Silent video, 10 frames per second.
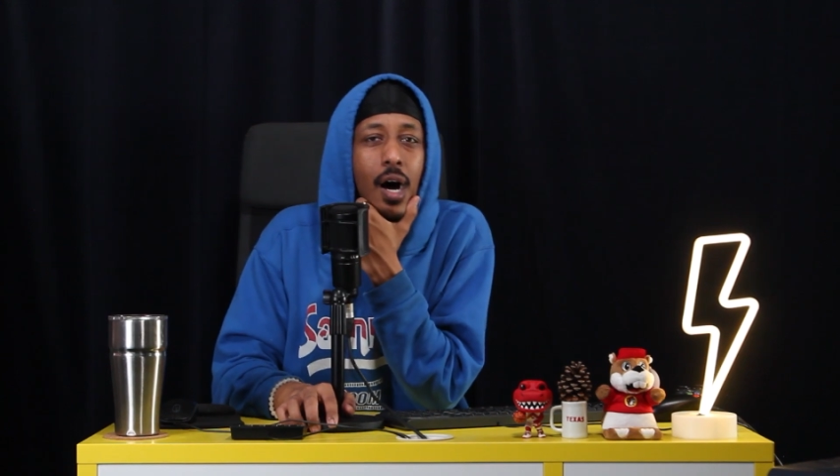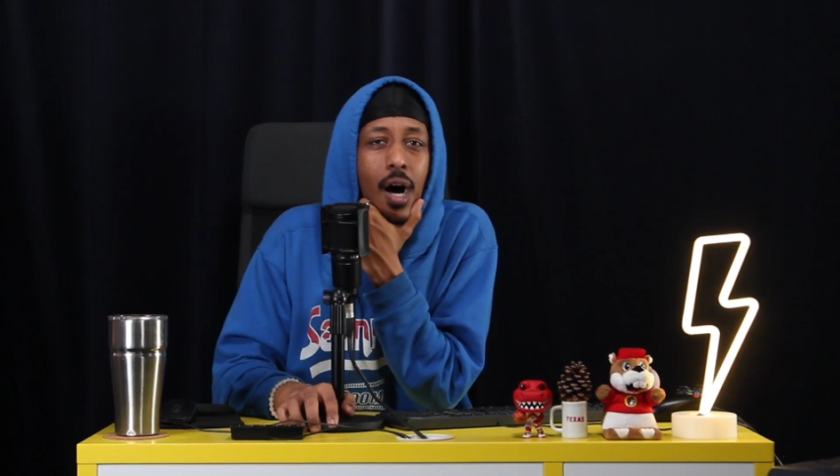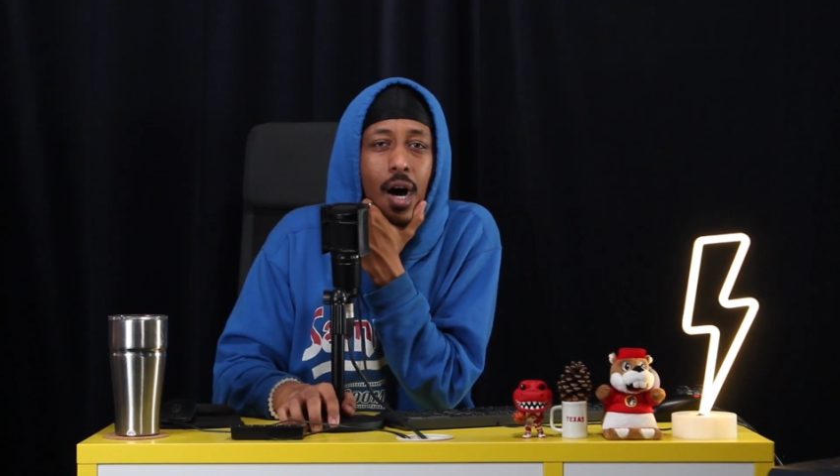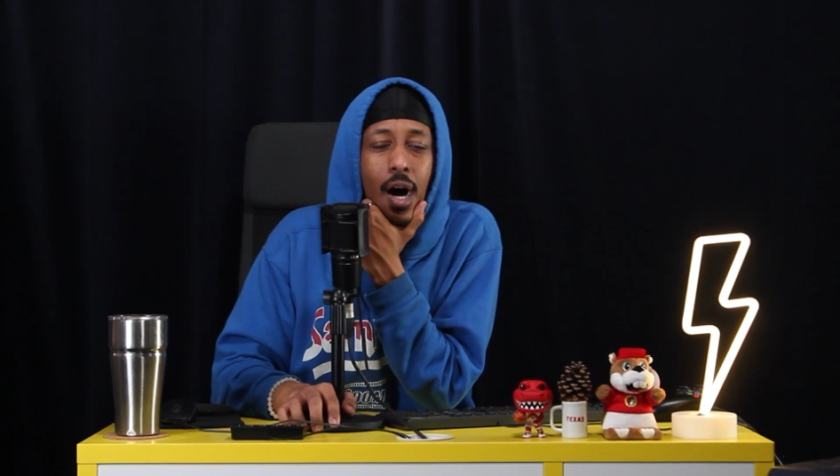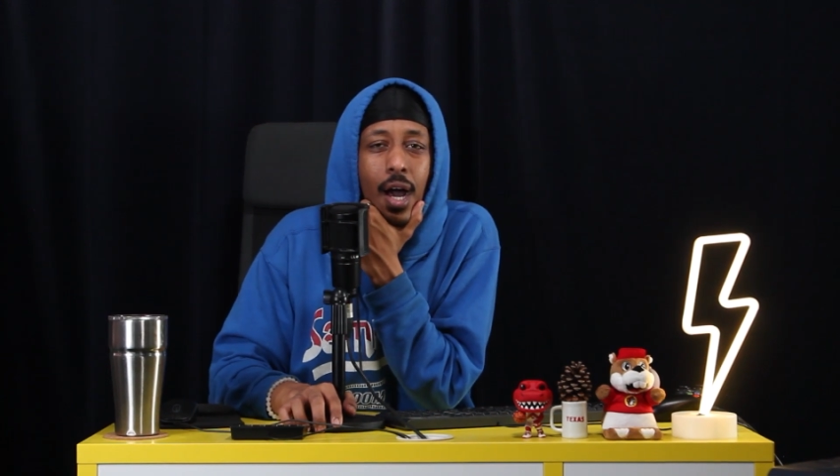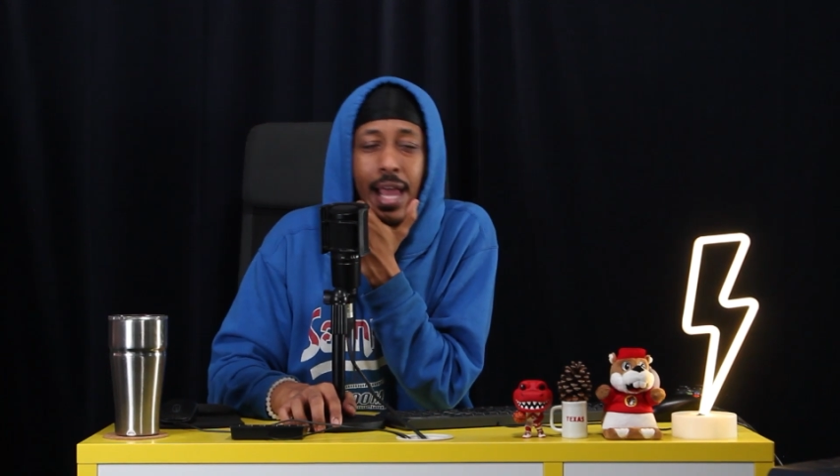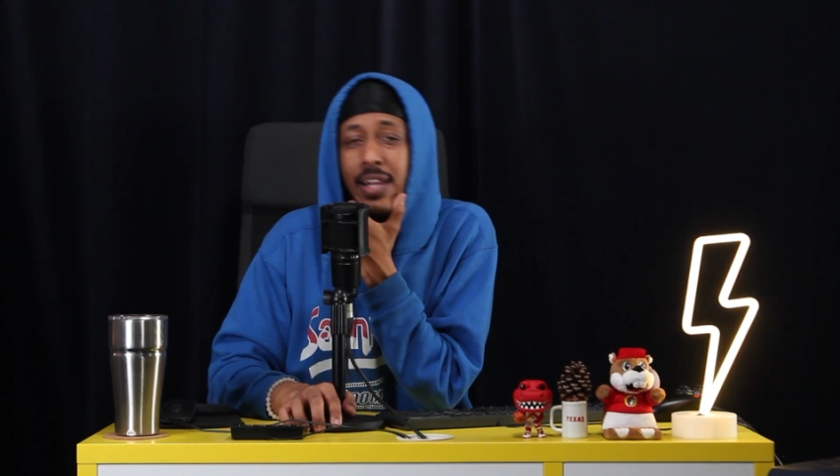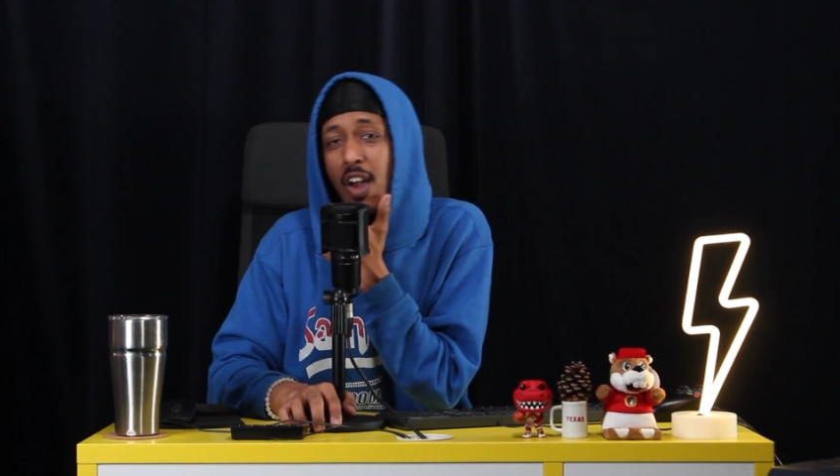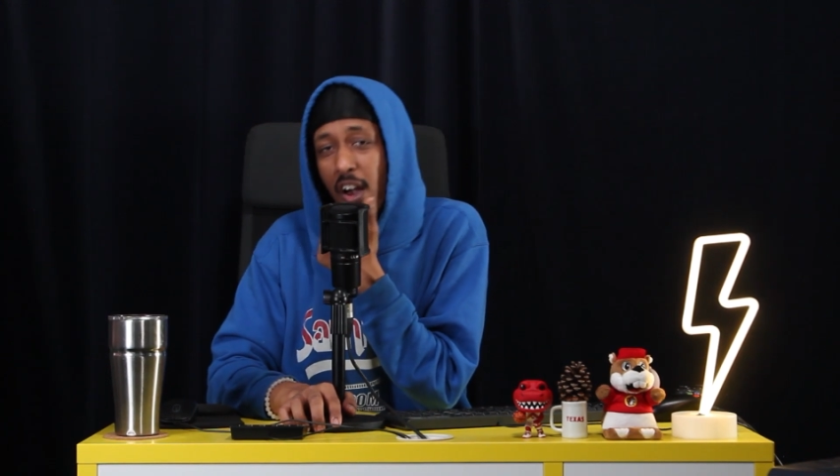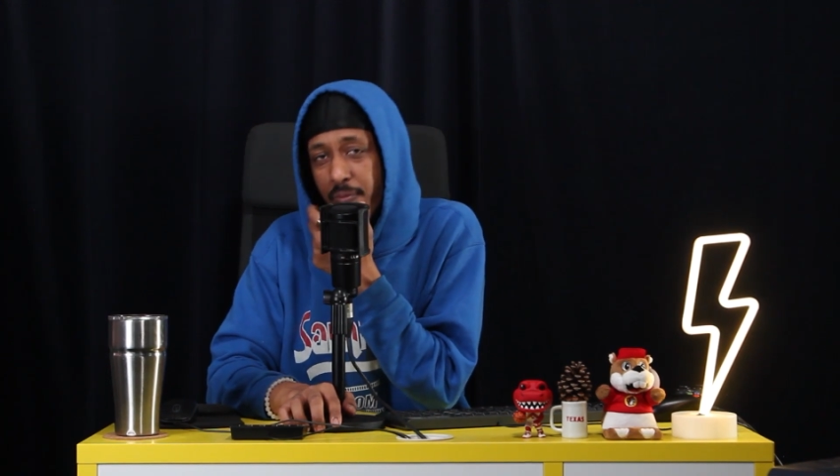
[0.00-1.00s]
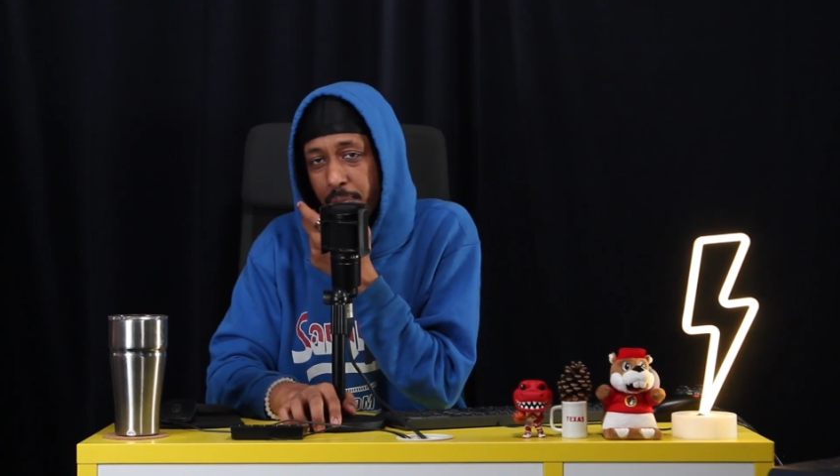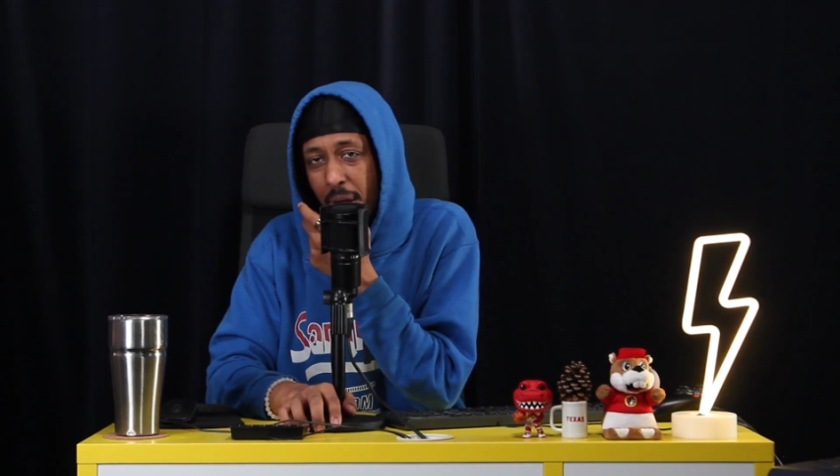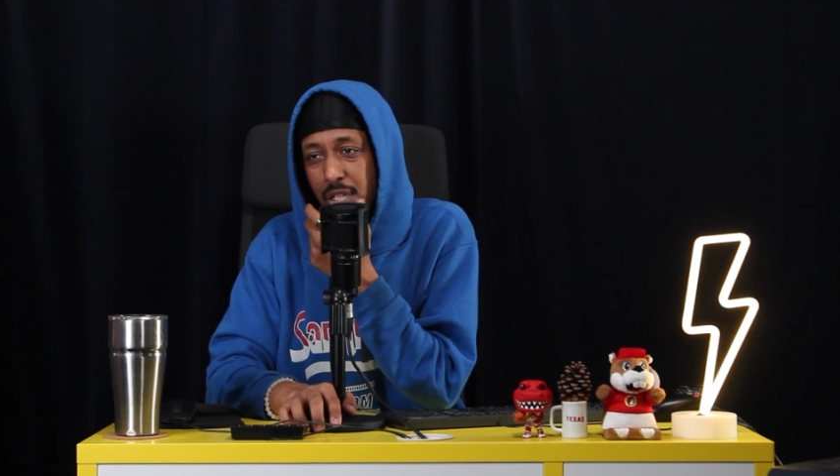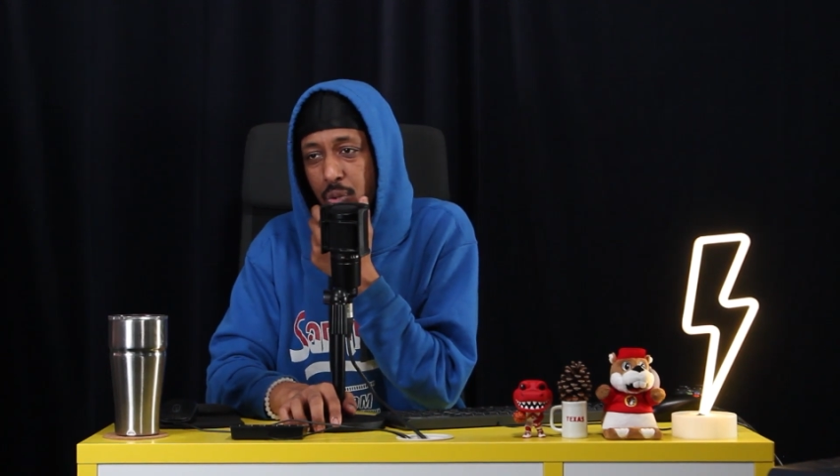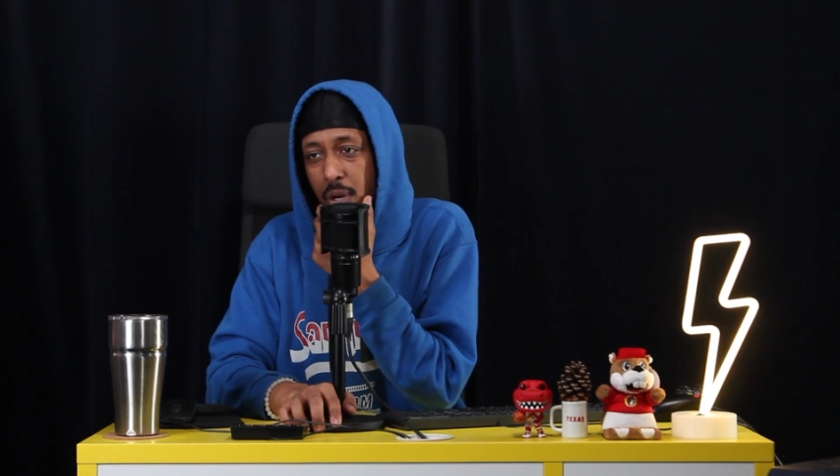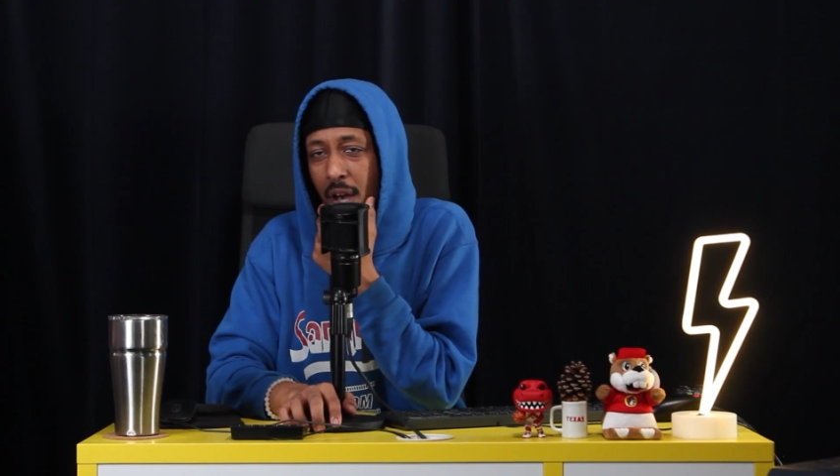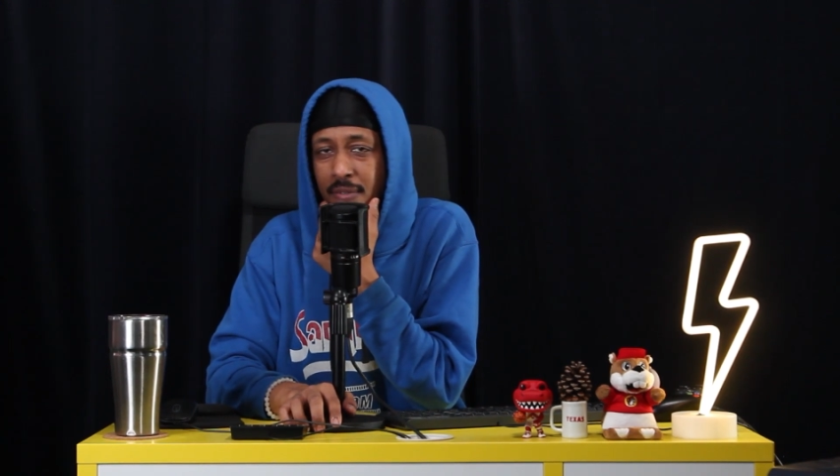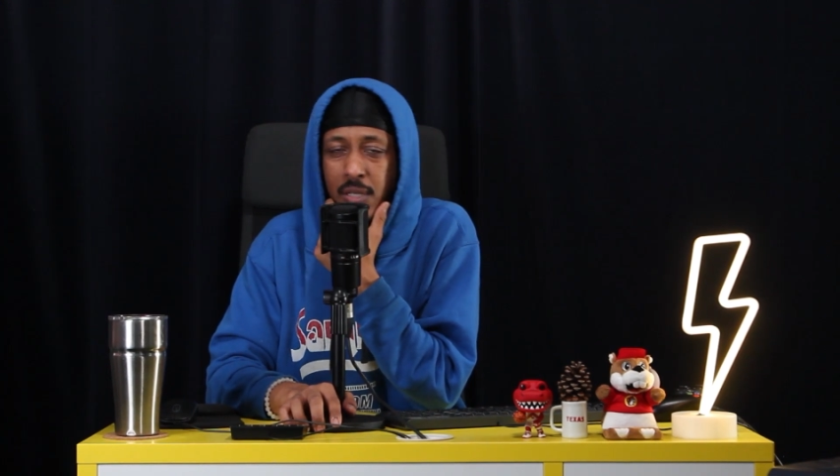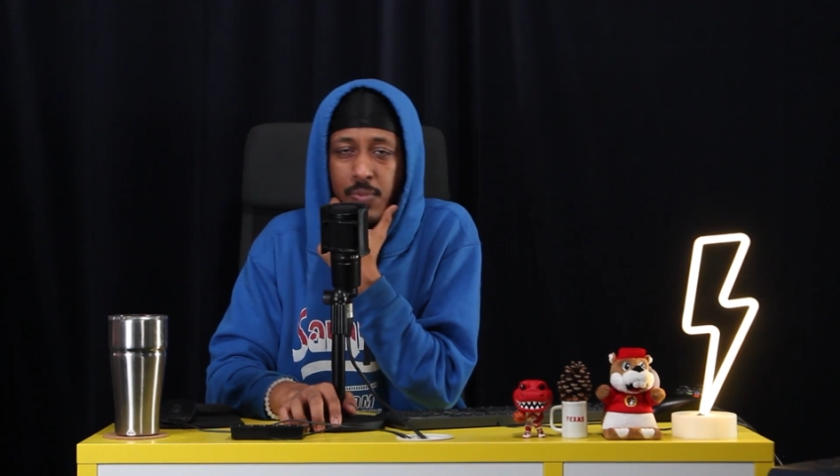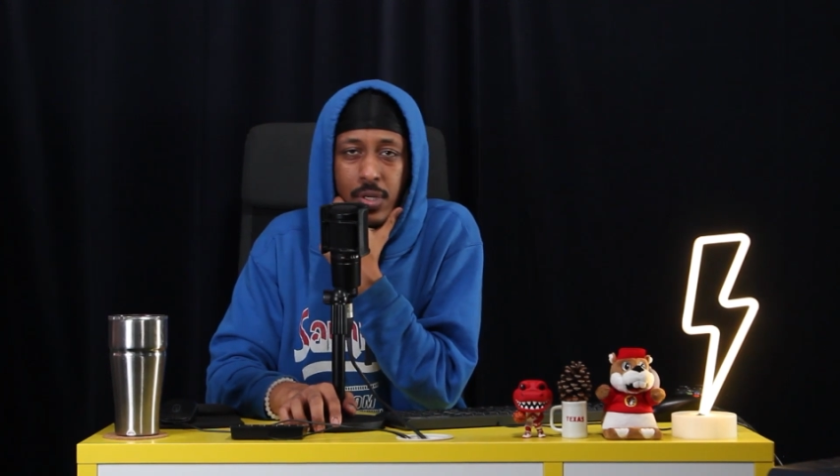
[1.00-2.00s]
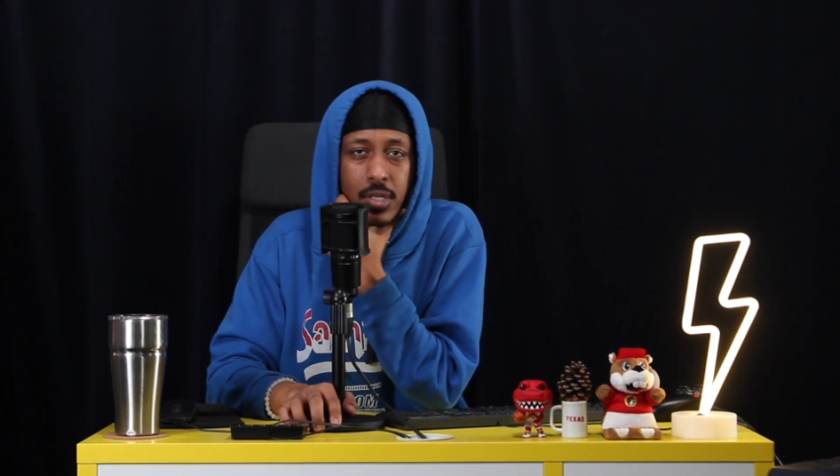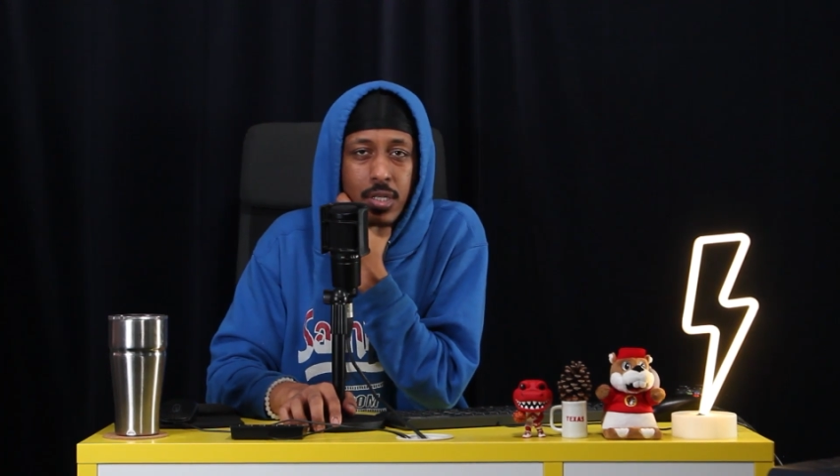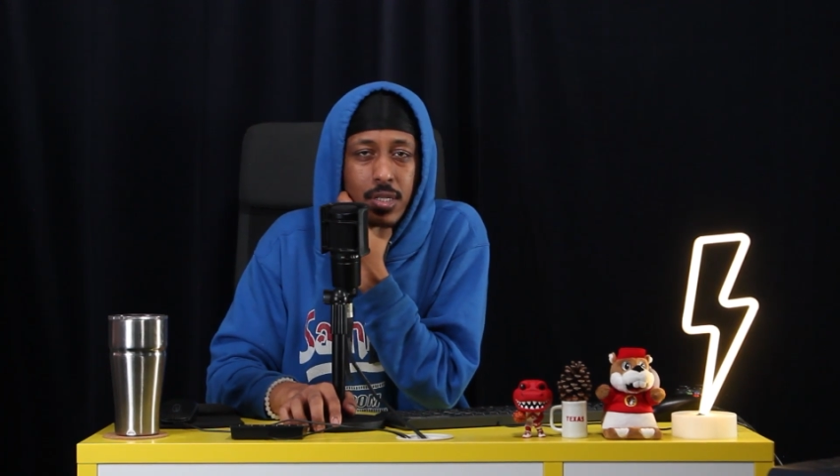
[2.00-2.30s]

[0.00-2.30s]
Andy Kaufman passed away, obviously, but